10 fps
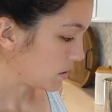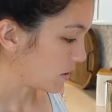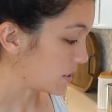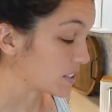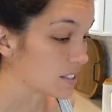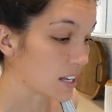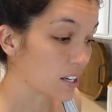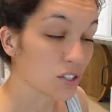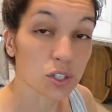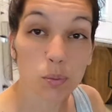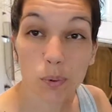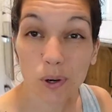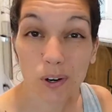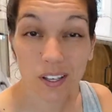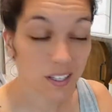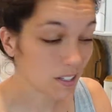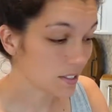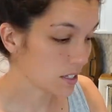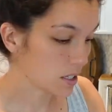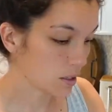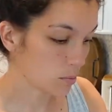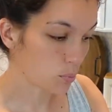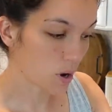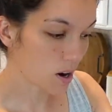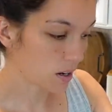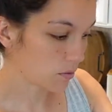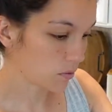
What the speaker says: This is a super easy brine